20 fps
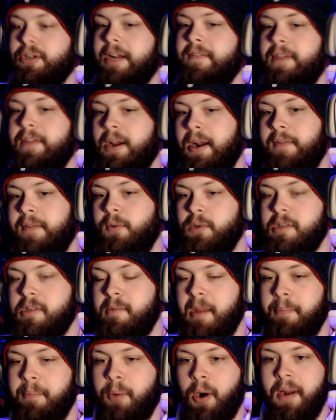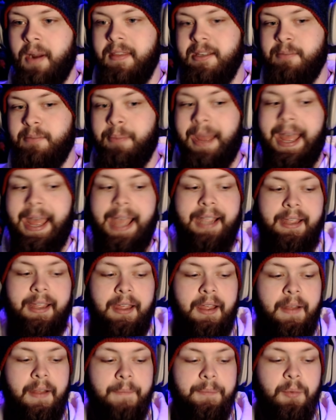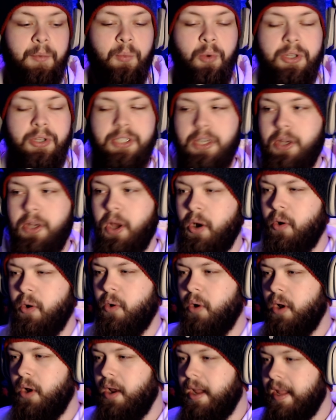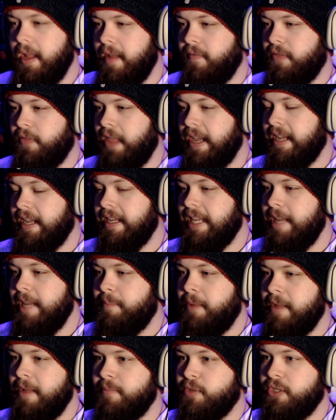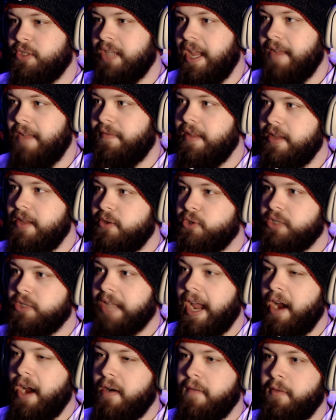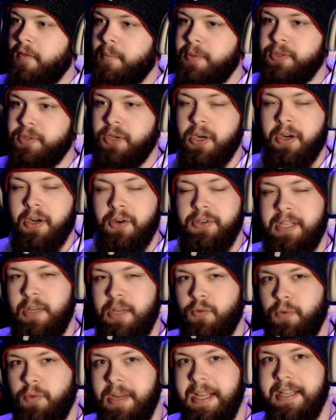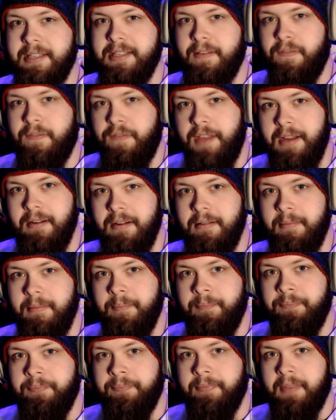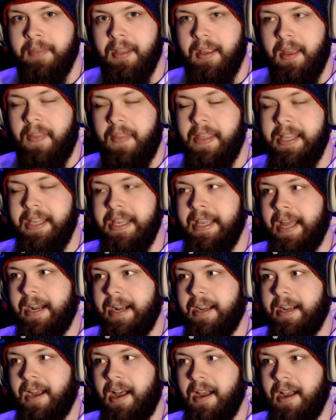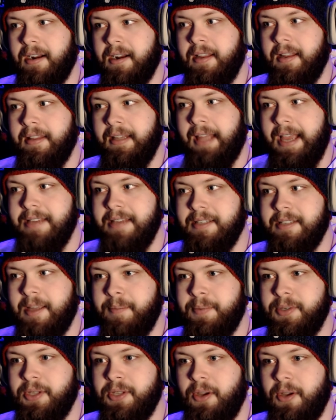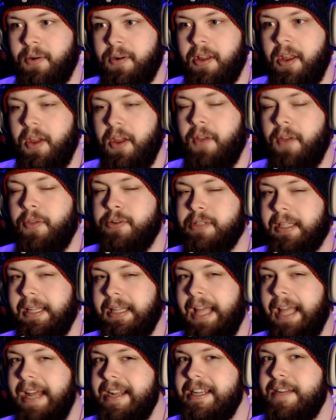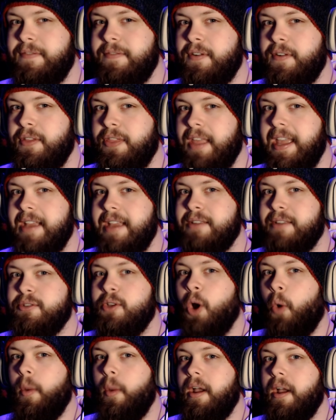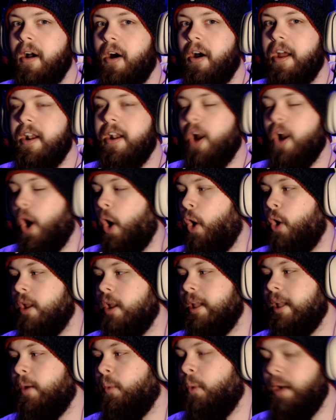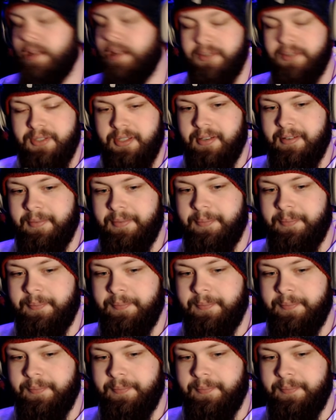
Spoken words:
trying to figure out if he wants to be a part of this pack, wants to know if they can keep him safe, scared of the berserkers. He reeks of fear. I think he kind of conquered it in the last episode. There's a lot of different things going on all at once.